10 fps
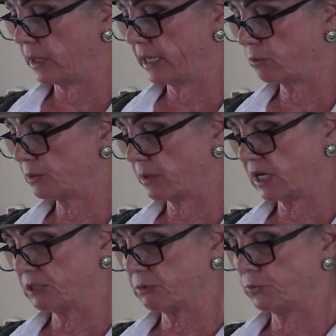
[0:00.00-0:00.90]
plant
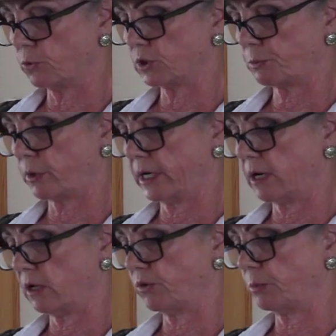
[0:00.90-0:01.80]
responds before spraying
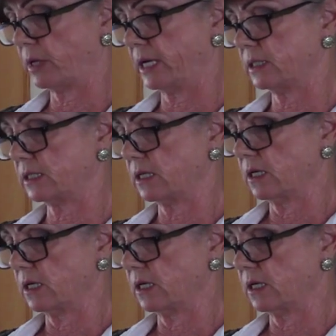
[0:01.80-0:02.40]
all your plants.